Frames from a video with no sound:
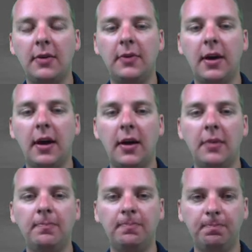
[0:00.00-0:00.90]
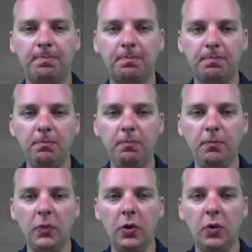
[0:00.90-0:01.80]
of time
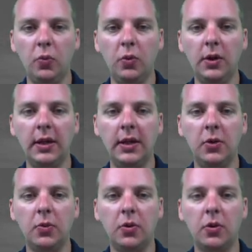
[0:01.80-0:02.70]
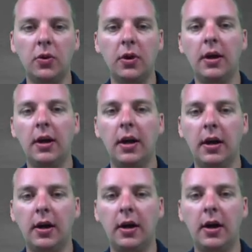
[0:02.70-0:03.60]
would equal
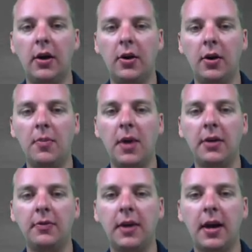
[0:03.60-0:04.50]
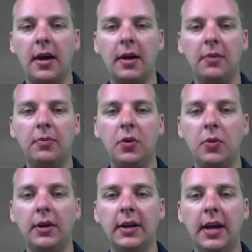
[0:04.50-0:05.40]
uh, our amount of time
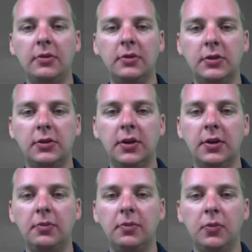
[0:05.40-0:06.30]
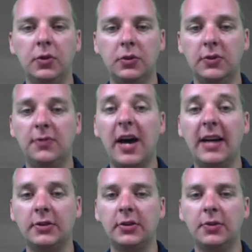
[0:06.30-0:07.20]
going downstream, which was
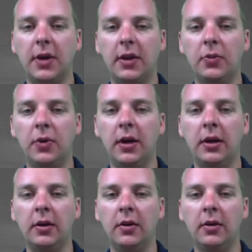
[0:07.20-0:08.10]
faster, by the way,